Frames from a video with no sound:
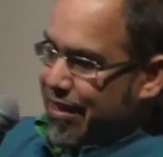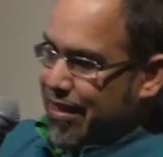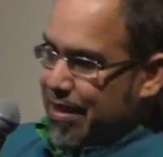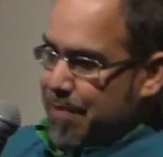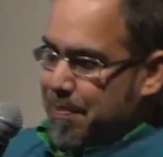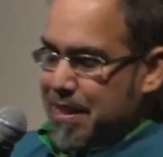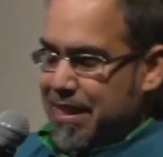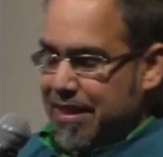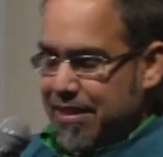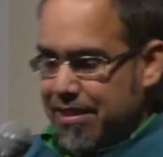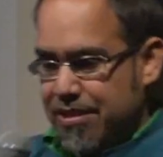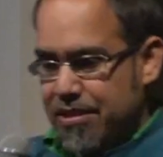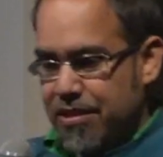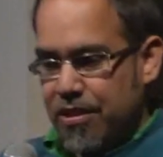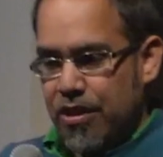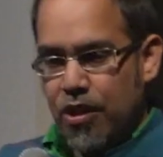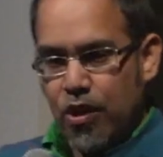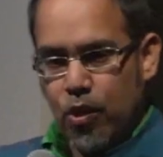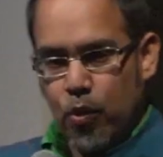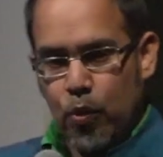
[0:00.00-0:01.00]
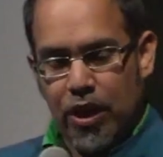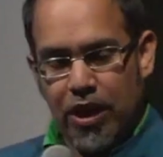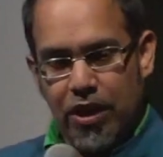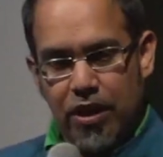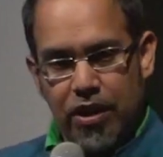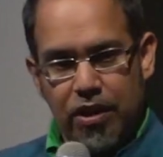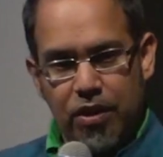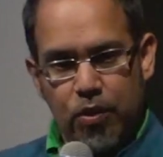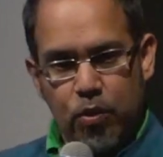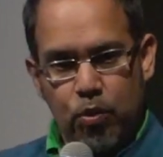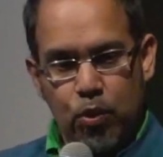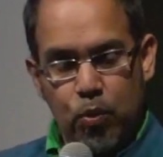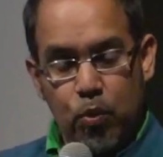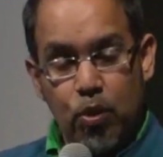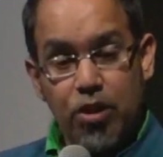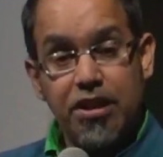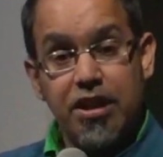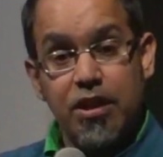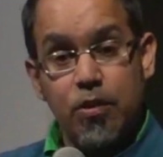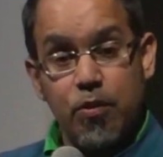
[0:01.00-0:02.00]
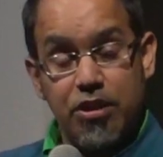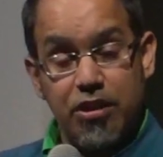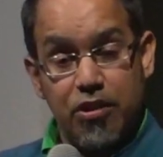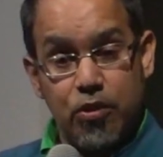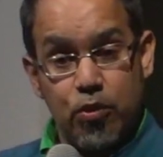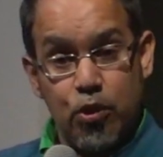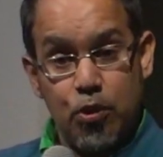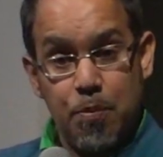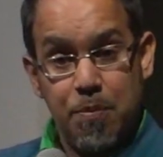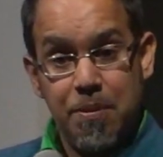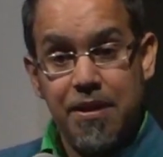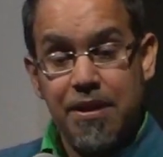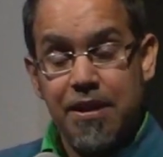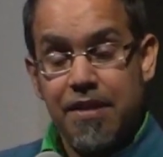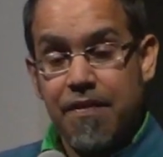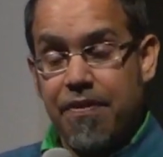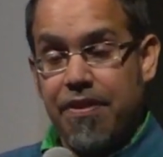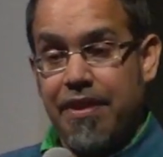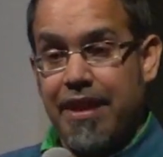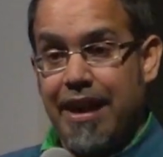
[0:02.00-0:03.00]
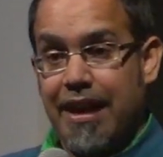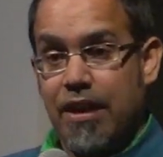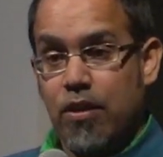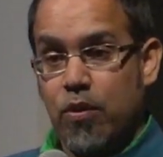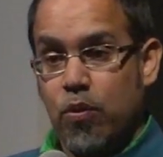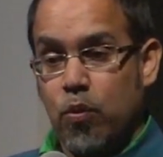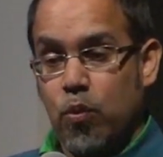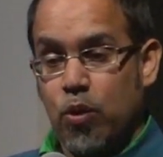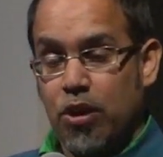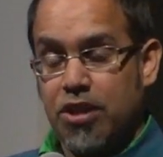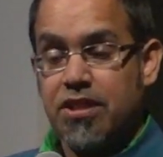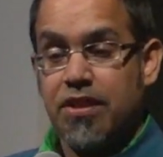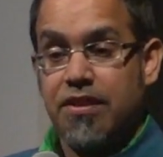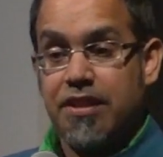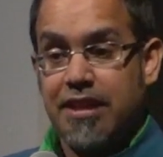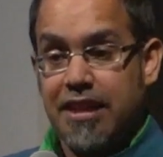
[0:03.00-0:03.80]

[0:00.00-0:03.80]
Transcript: a piece where we're working with a group that works on